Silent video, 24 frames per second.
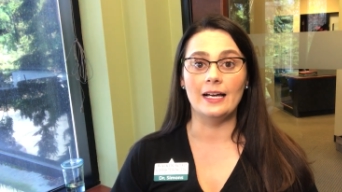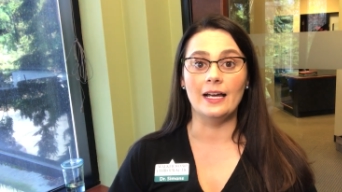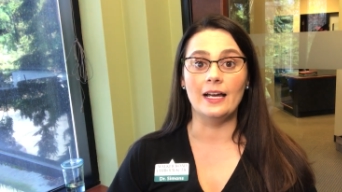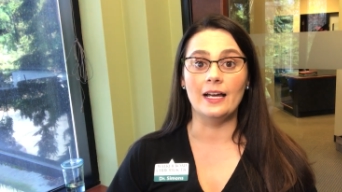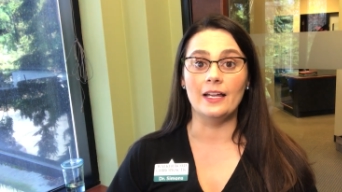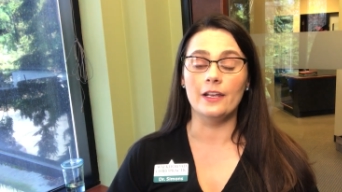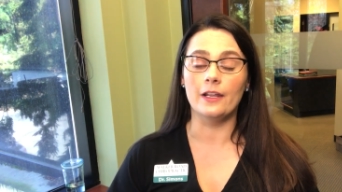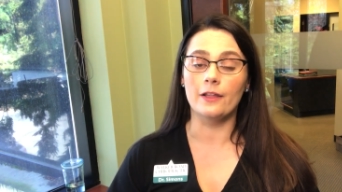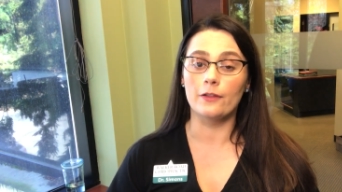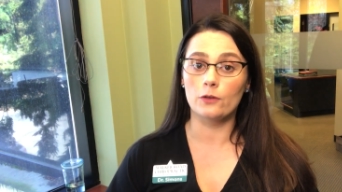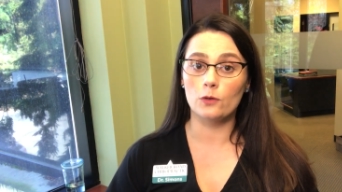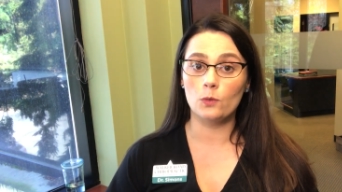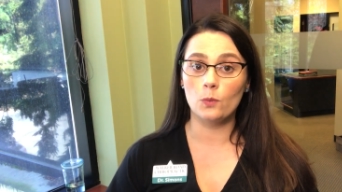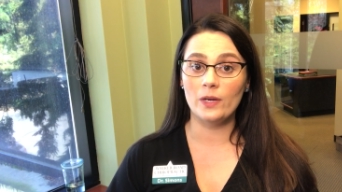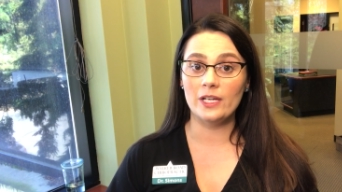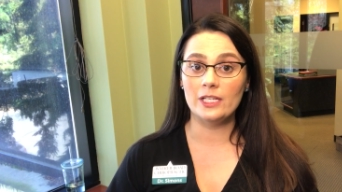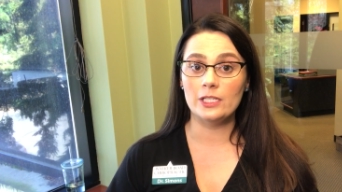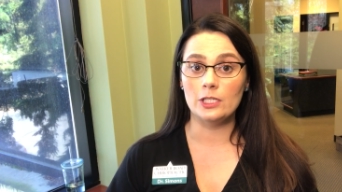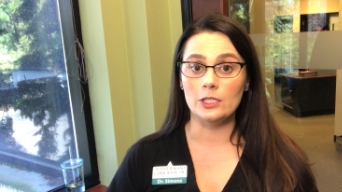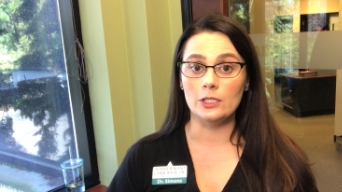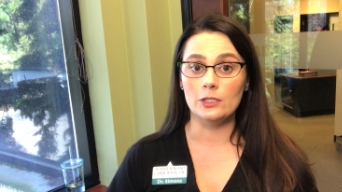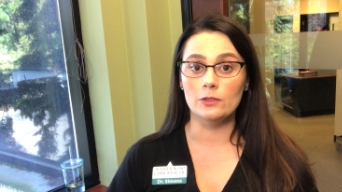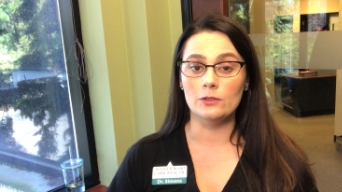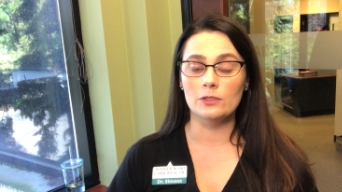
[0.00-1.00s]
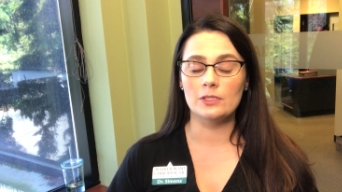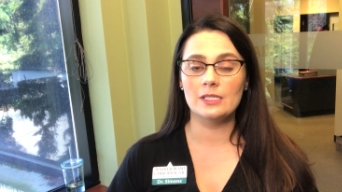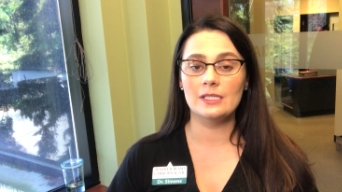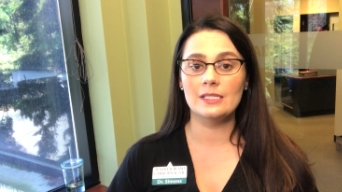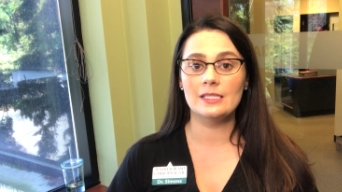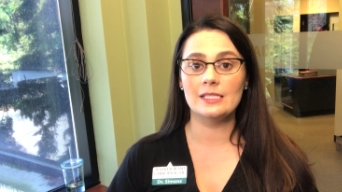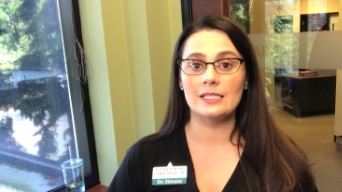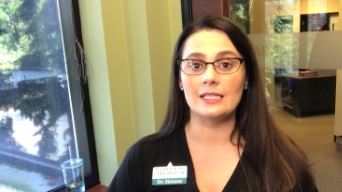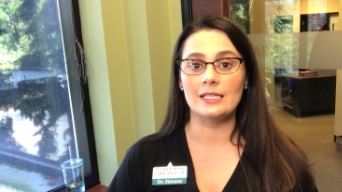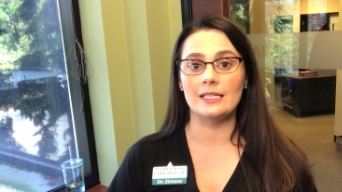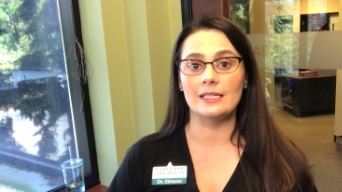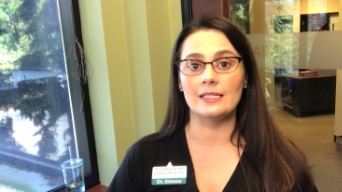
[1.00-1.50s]
Another way to use
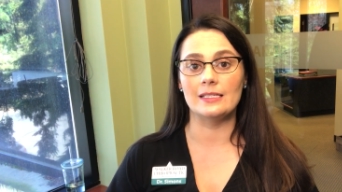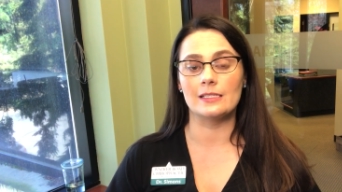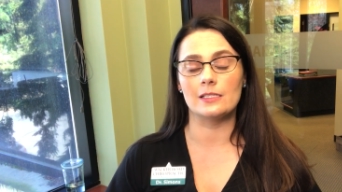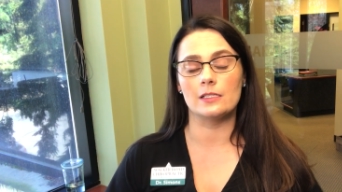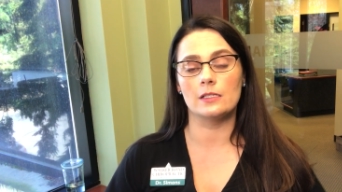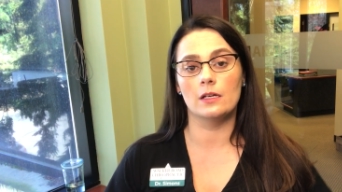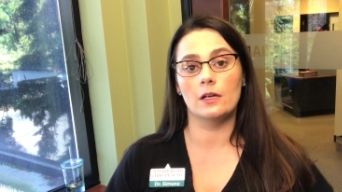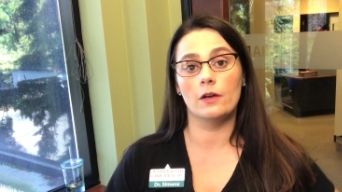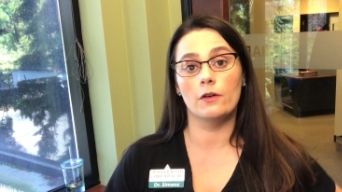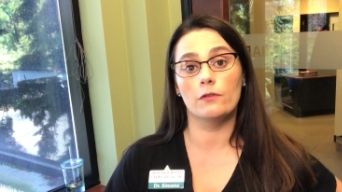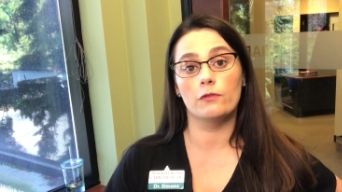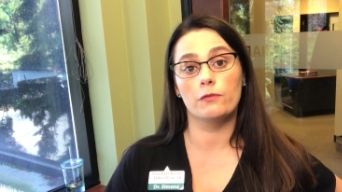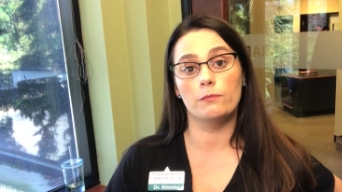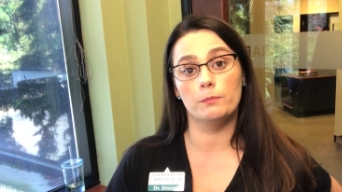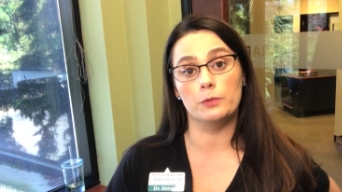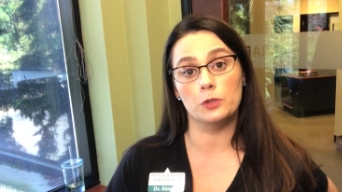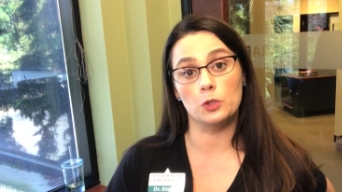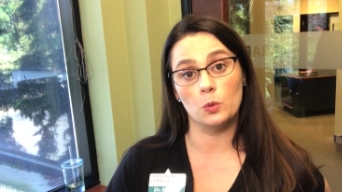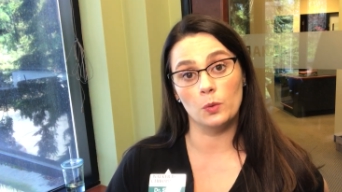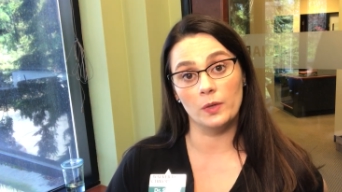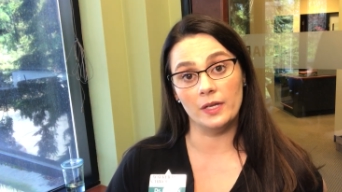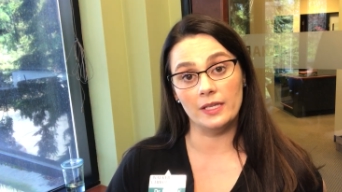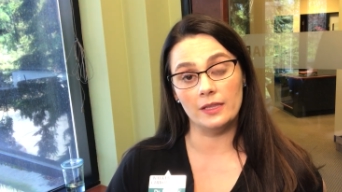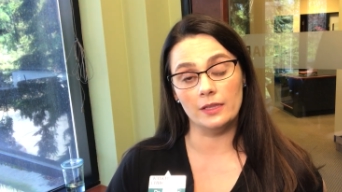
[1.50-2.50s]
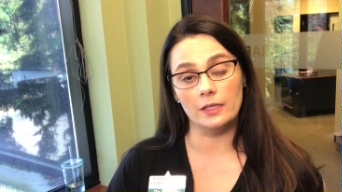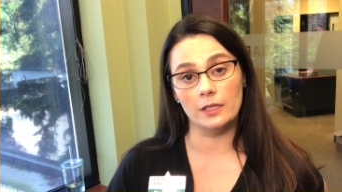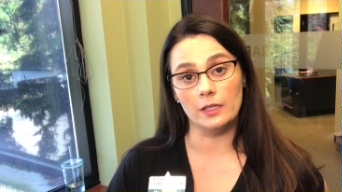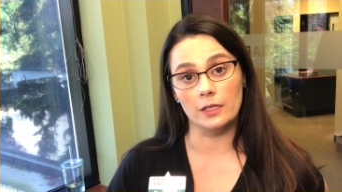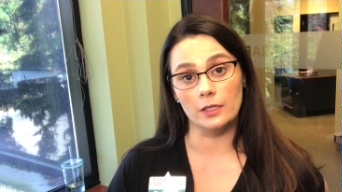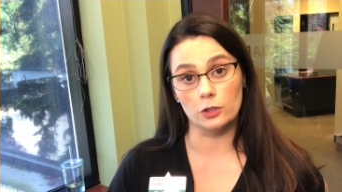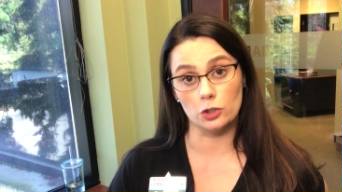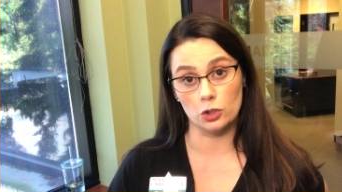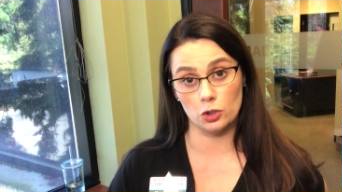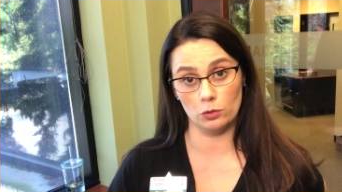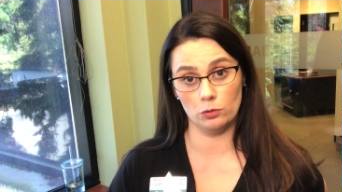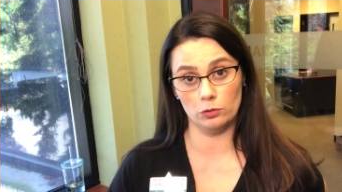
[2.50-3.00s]
this is between
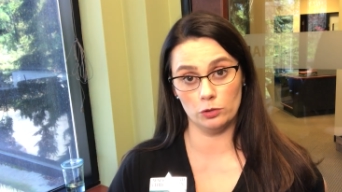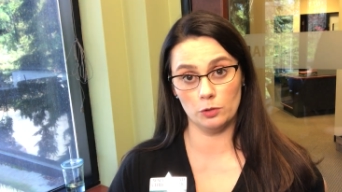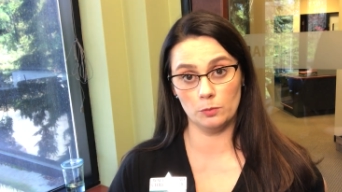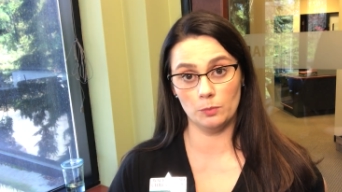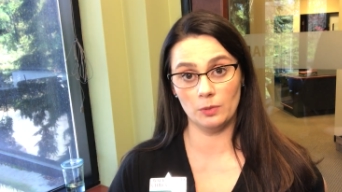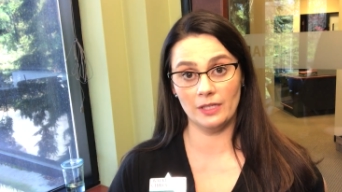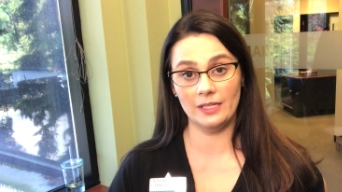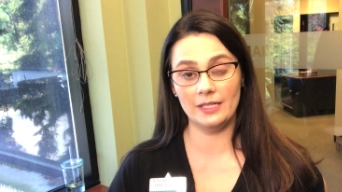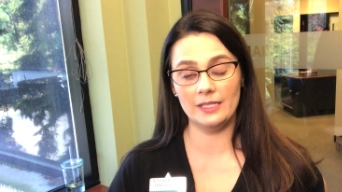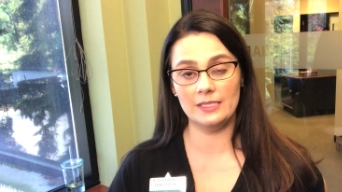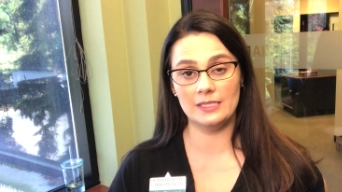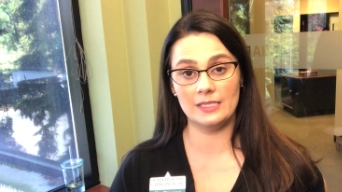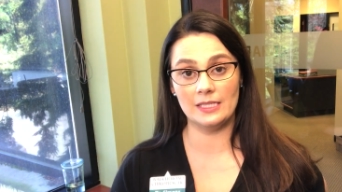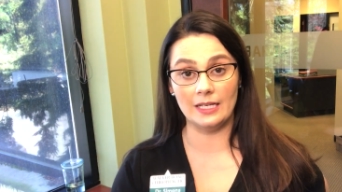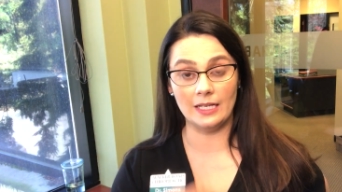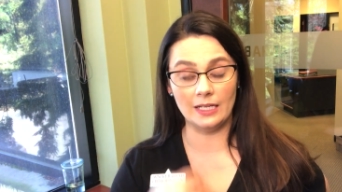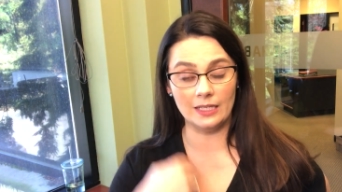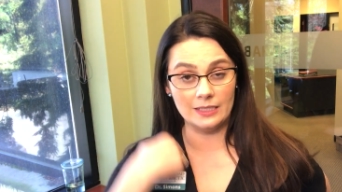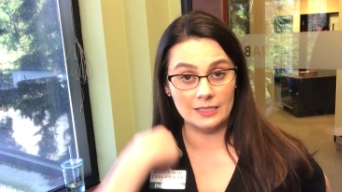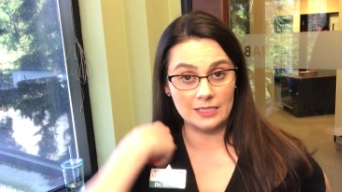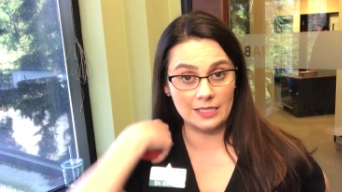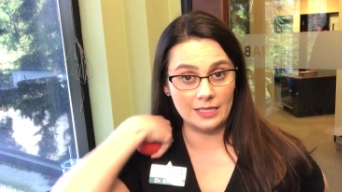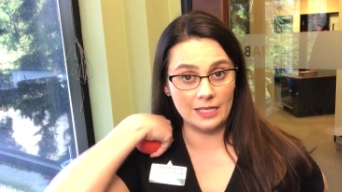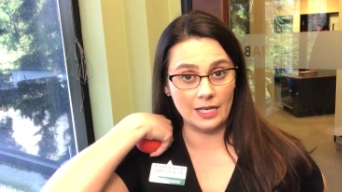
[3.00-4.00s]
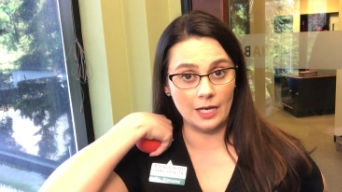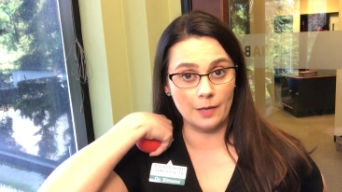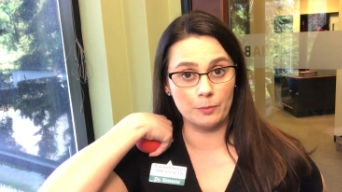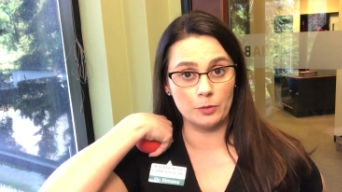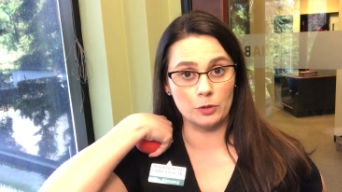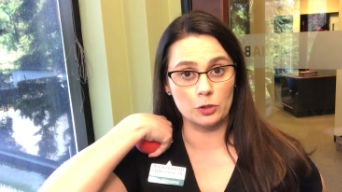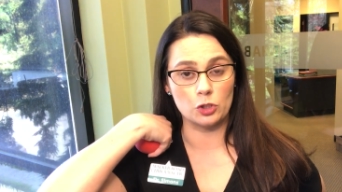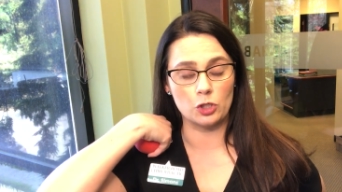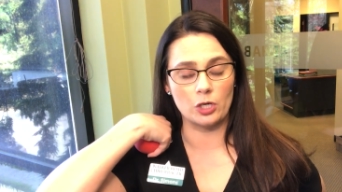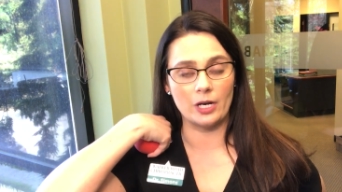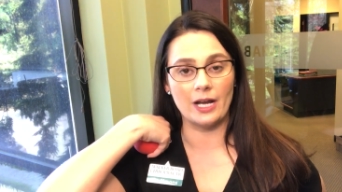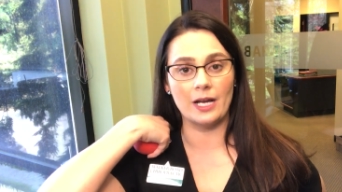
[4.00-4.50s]
the shoulder blades and into the upper
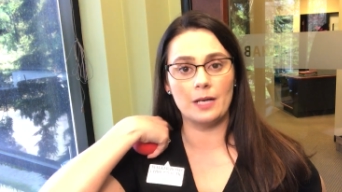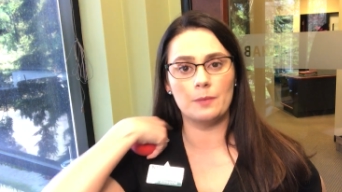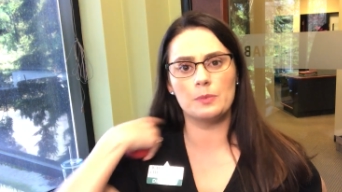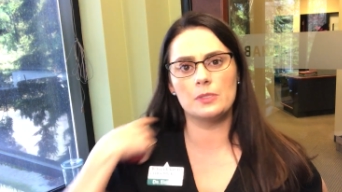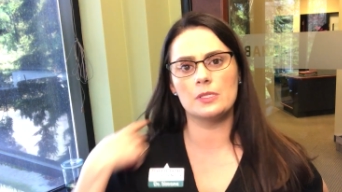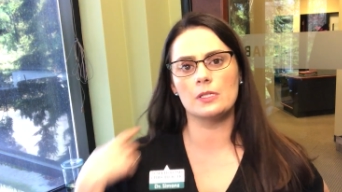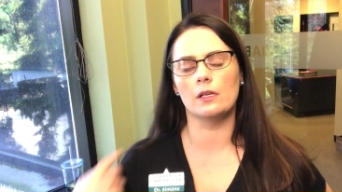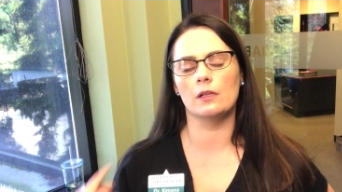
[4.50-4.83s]
traps.